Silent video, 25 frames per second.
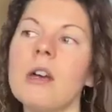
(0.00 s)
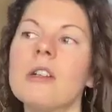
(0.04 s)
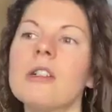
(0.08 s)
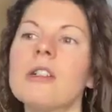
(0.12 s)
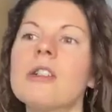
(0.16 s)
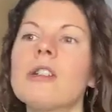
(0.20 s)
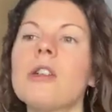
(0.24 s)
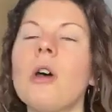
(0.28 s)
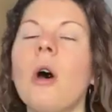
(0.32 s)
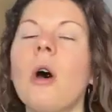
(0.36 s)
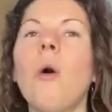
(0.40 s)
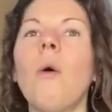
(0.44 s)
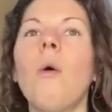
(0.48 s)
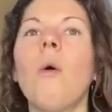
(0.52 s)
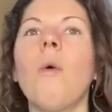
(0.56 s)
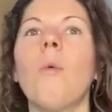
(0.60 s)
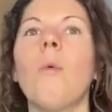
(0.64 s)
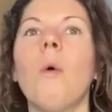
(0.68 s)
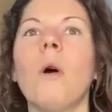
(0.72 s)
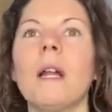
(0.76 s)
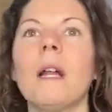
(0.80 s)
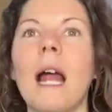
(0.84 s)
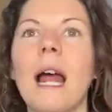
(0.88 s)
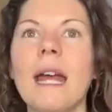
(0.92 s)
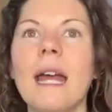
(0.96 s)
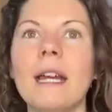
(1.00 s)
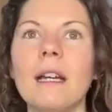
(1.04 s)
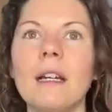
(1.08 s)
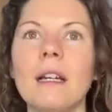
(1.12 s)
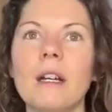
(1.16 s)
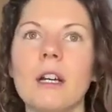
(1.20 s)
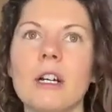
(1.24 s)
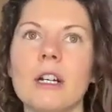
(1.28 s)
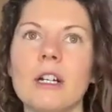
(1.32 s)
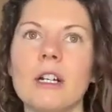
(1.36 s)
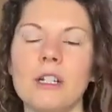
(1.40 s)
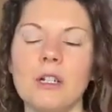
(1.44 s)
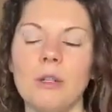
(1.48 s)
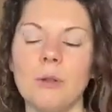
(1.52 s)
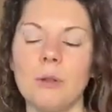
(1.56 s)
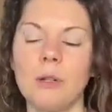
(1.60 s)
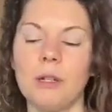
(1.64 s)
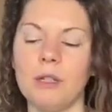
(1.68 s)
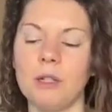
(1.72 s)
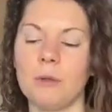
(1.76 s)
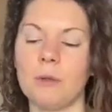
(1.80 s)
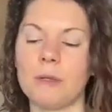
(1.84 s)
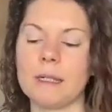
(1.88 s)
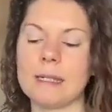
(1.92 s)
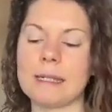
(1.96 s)
So, what I encourage you to
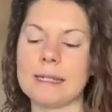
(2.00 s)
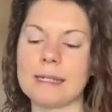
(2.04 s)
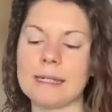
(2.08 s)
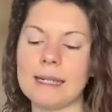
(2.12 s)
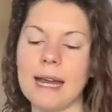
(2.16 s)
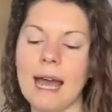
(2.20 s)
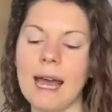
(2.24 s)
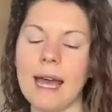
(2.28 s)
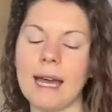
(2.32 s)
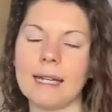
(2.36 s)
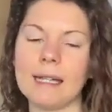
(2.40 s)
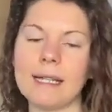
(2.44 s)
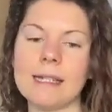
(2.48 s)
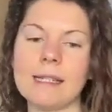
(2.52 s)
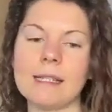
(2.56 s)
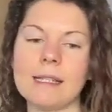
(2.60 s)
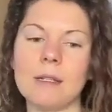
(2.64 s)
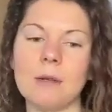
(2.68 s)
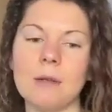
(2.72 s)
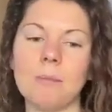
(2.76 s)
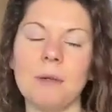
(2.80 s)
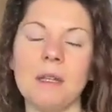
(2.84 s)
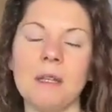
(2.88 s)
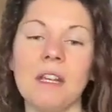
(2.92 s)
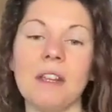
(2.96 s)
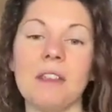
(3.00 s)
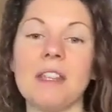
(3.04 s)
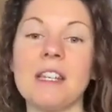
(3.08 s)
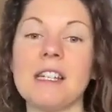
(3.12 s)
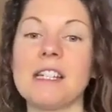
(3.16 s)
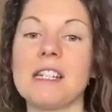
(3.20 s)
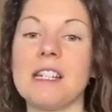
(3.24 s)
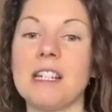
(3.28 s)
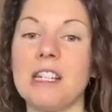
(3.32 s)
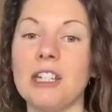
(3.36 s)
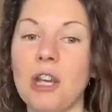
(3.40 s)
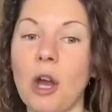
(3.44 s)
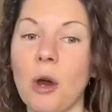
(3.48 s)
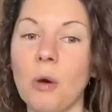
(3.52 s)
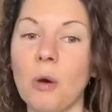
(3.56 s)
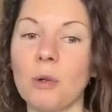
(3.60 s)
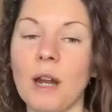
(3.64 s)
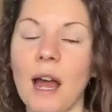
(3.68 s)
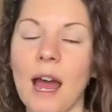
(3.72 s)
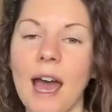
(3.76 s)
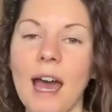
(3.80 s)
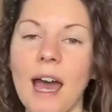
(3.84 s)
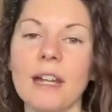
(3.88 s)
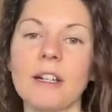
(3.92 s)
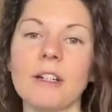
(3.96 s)
do instead is to be in this
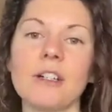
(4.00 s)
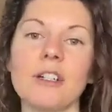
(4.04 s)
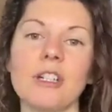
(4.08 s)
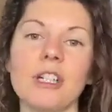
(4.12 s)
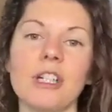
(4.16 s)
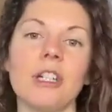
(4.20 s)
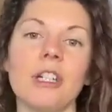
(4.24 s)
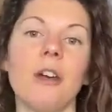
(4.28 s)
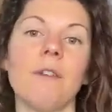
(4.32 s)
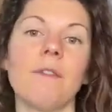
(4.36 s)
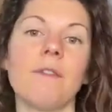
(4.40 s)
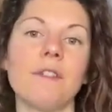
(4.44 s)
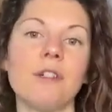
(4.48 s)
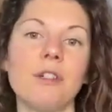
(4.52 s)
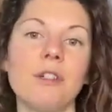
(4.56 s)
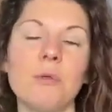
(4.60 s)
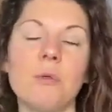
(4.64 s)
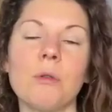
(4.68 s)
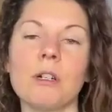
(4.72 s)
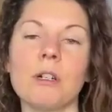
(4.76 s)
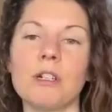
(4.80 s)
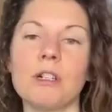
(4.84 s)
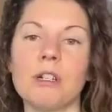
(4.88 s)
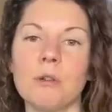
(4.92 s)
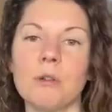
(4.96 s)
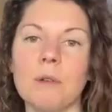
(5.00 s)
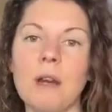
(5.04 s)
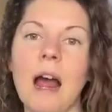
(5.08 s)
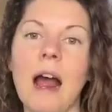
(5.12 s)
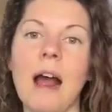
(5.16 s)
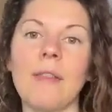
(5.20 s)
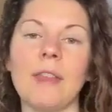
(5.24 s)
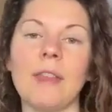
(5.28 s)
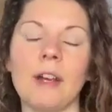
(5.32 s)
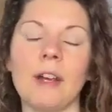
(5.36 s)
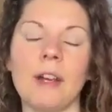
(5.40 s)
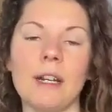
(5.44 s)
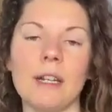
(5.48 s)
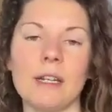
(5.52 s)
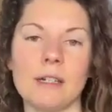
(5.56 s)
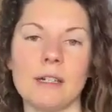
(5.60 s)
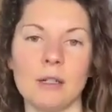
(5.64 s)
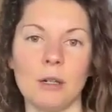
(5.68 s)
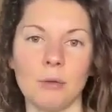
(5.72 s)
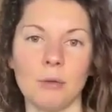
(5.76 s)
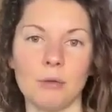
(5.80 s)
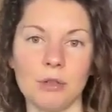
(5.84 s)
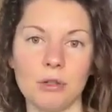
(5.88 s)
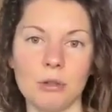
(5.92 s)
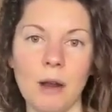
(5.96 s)
Yoda energy of do or do not, there is
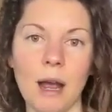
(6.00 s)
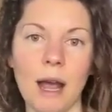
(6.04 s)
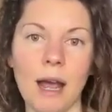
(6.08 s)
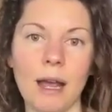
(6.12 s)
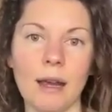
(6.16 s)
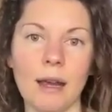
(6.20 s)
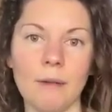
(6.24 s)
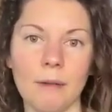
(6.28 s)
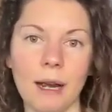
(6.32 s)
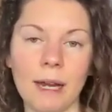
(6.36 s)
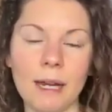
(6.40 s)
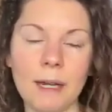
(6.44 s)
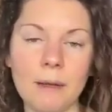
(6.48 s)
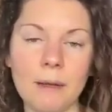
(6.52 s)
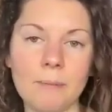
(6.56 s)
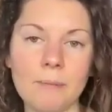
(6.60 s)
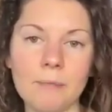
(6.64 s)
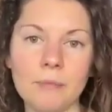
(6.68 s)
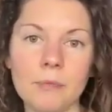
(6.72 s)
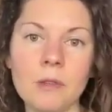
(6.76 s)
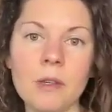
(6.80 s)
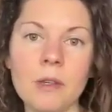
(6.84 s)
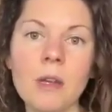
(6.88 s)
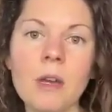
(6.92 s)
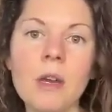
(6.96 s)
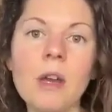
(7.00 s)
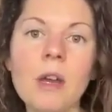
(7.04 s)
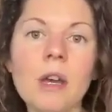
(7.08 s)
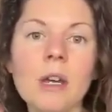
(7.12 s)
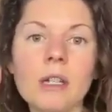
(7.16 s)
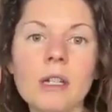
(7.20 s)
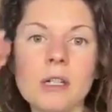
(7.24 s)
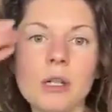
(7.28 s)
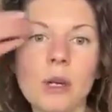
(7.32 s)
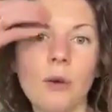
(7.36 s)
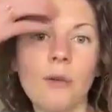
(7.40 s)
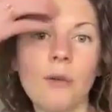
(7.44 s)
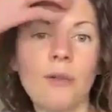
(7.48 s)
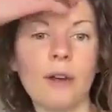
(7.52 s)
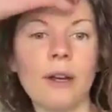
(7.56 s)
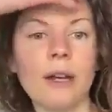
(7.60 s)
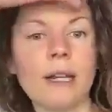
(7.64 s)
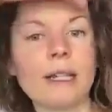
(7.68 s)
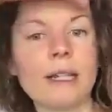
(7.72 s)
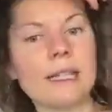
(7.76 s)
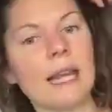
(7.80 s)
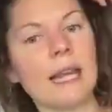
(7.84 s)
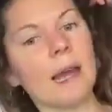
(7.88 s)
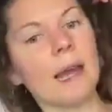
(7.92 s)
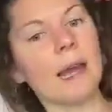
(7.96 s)
no try, right? So, for
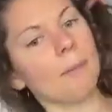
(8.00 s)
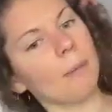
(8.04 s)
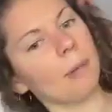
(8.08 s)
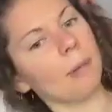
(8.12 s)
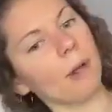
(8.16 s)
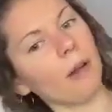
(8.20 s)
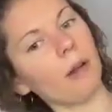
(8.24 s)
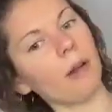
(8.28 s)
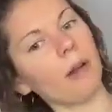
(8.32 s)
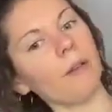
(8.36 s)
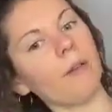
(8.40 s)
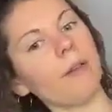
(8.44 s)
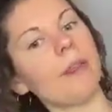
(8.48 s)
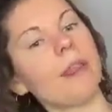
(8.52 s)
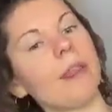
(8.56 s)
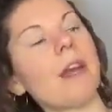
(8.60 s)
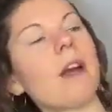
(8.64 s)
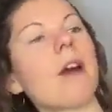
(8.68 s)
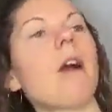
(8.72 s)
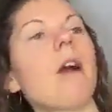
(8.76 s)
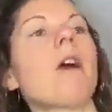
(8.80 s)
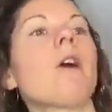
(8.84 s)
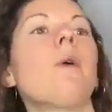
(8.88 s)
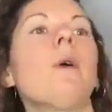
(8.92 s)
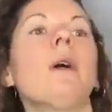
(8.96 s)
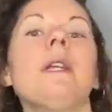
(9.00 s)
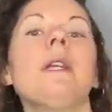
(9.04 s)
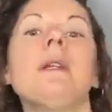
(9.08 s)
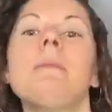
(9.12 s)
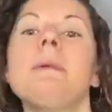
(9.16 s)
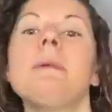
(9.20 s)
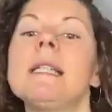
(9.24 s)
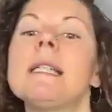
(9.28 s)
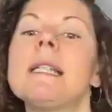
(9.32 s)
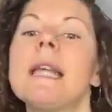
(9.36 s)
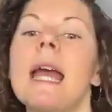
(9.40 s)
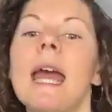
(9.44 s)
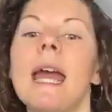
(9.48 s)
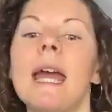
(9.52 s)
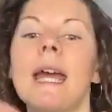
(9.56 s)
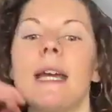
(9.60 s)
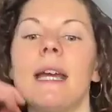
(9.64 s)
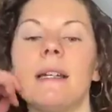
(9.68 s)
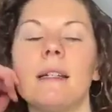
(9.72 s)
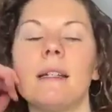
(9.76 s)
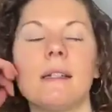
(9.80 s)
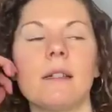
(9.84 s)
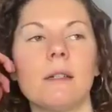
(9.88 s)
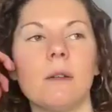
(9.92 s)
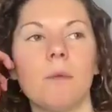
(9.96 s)
example, there are going to be
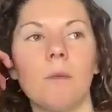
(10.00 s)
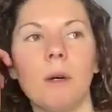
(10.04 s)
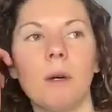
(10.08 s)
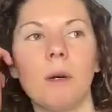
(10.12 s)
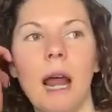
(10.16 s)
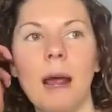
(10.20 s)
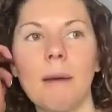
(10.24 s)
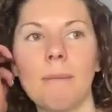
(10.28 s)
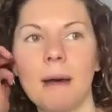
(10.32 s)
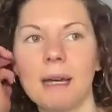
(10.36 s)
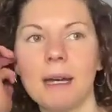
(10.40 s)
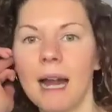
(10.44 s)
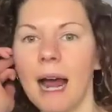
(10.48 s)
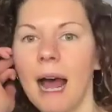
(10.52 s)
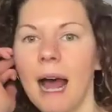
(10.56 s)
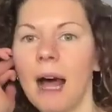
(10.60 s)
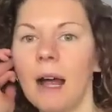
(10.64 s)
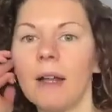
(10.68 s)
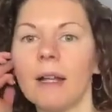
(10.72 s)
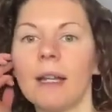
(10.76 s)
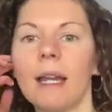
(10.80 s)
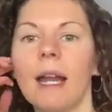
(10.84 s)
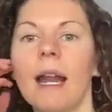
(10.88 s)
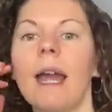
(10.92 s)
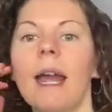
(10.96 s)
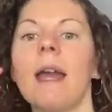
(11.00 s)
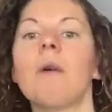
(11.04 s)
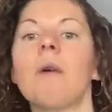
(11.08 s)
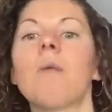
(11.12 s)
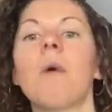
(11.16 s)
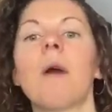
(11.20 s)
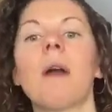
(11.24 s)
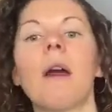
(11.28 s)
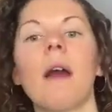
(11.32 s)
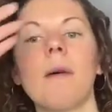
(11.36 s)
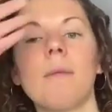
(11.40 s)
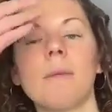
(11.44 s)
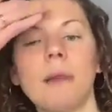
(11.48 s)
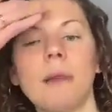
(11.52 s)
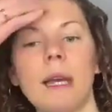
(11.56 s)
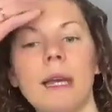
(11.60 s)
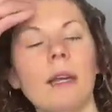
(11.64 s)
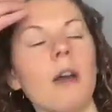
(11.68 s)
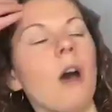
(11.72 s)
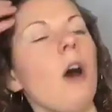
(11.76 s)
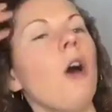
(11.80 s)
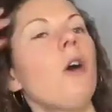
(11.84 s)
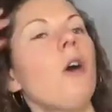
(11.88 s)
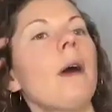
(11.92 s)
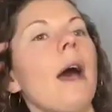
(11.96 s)
days when I'm on holiday where I'm
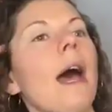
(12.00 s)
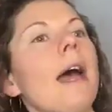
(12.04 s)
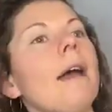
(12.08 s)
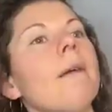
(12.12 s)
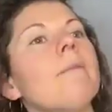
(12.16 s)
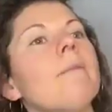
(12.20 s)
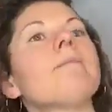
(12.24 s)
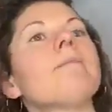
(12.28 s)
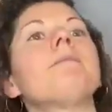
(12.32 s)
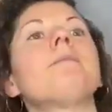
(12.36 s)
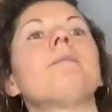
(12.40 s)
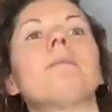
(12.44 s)
like, okay,